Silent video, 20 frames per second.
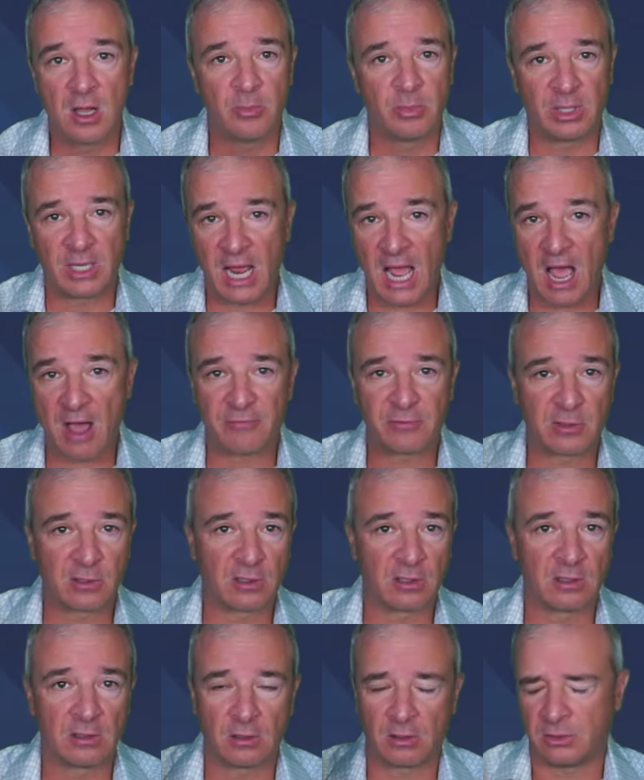but
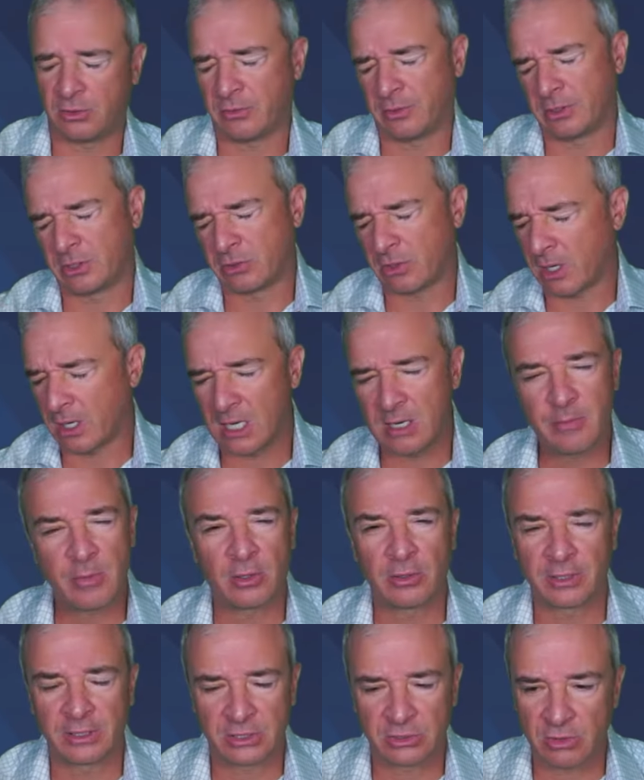after or during strike, I keep
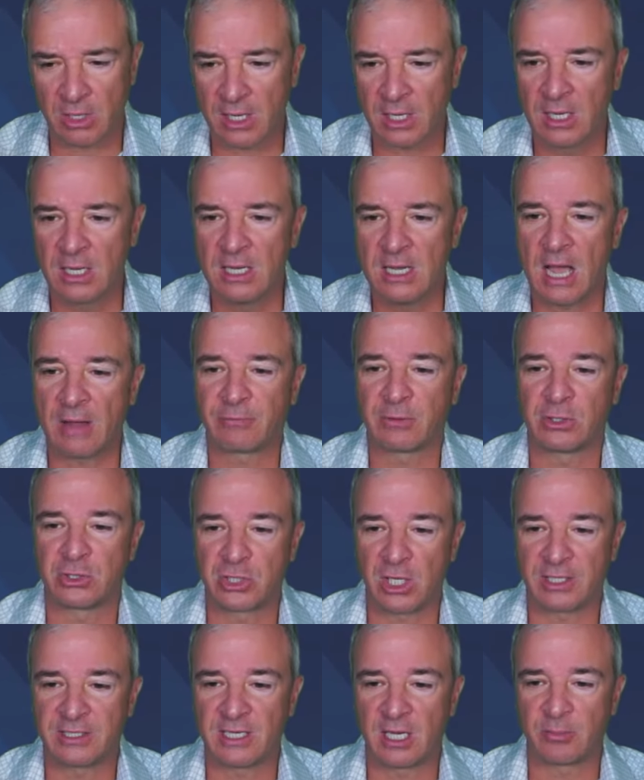calling it a strike after the
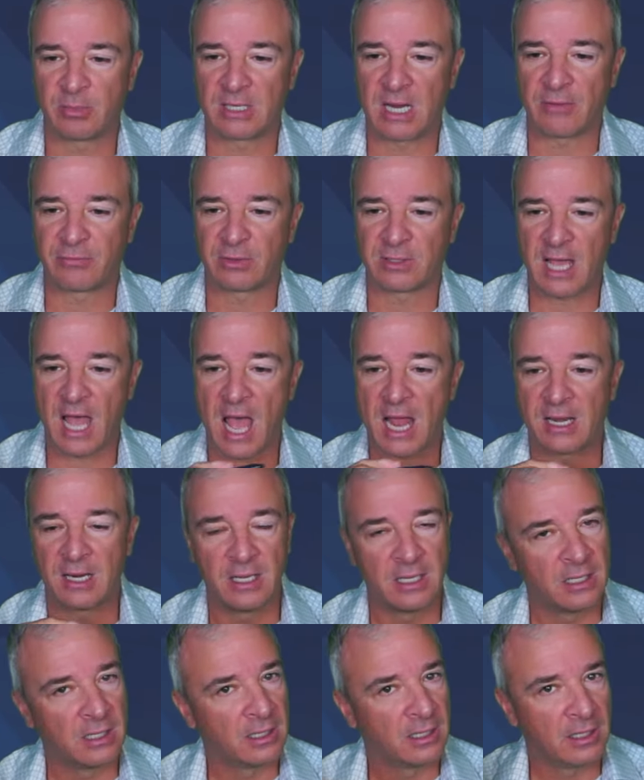shutdown, but after that,
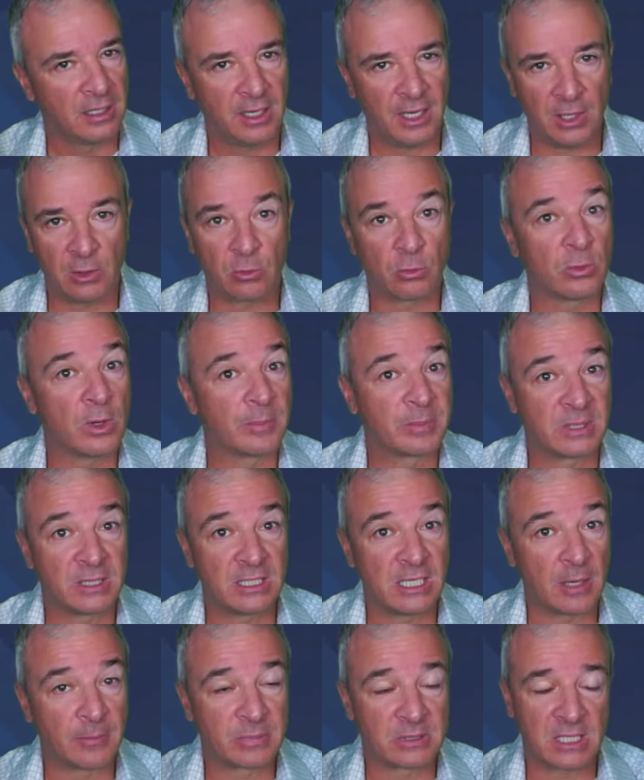it ripped to
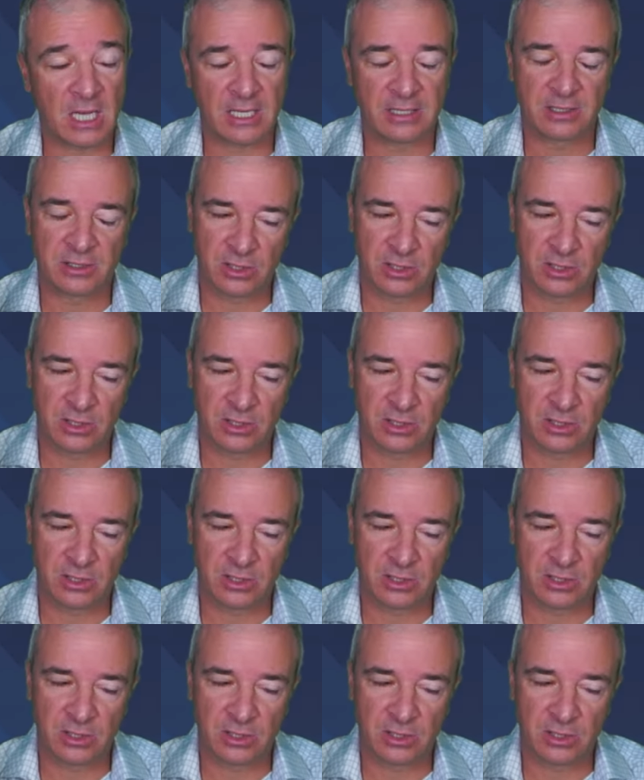the upside.